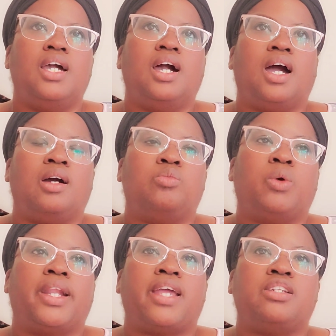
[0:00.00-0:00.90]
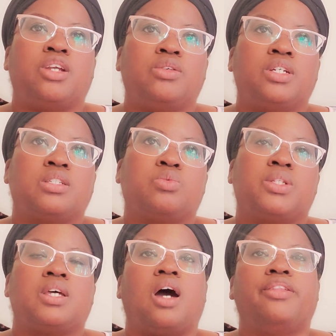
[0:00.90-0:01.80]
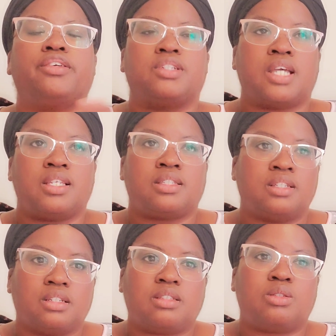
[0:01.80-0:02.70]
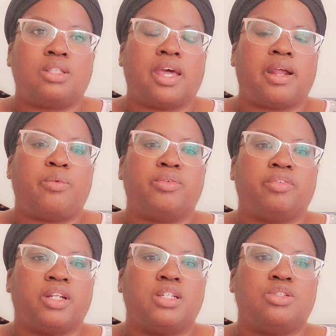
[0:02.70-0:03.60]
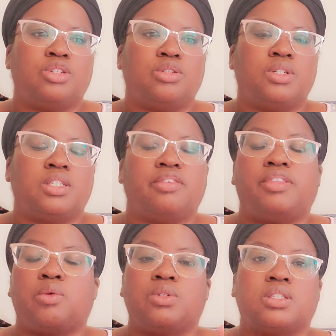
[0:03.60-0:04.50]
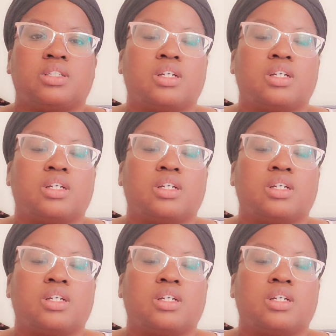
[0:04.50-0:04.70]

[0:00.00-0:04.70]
What I noticed with other testnets that I would run into is if there was